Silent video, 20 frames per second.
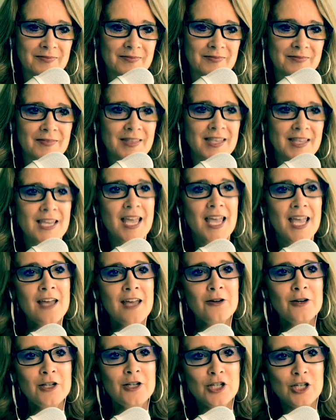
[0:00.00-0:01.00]
The
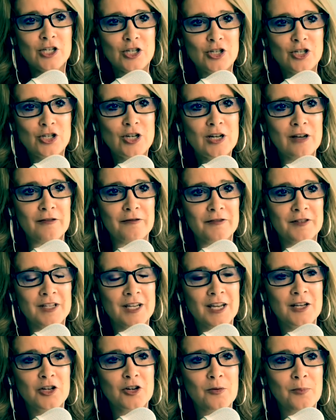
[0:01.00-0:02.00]
energy shift
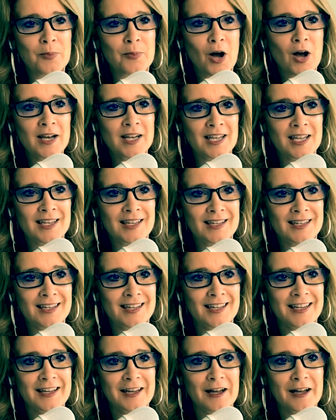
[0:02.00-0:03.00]
in your body
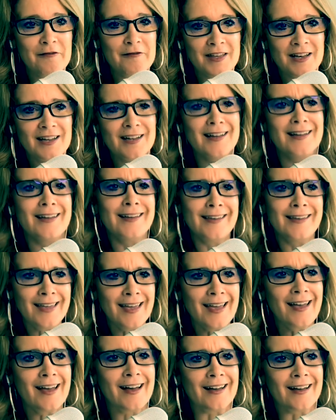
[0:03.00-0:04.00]
of the,
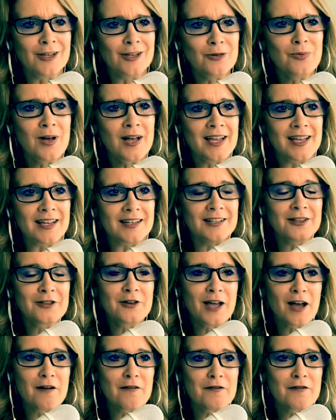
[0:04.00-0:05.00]
yeah, you're right.
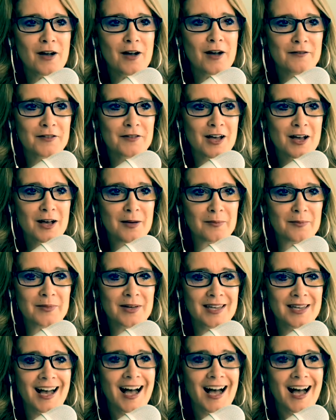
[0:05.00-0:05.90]
Look how far I've come.